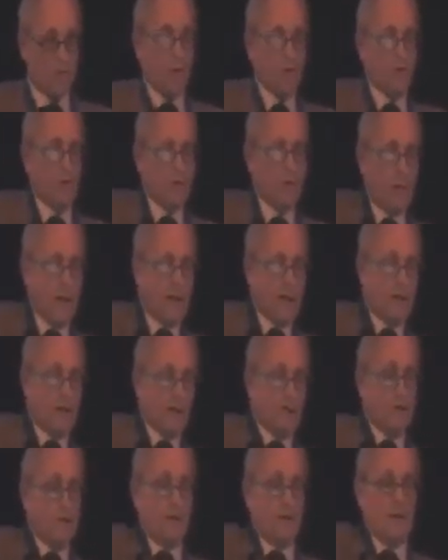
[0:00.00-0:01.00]
functional
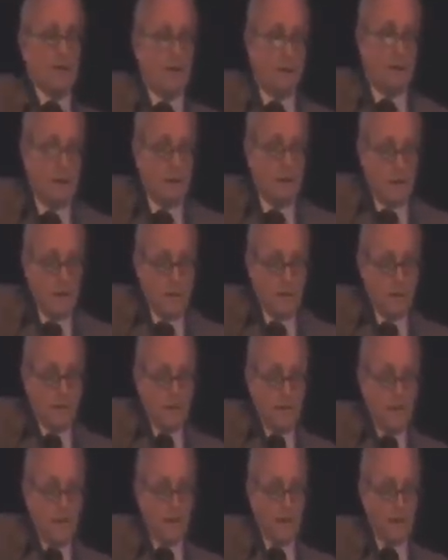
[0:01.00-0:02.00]
medical
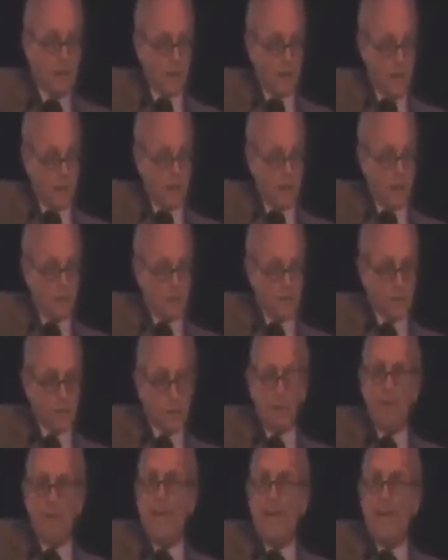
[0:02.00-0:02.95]
medicine concepts.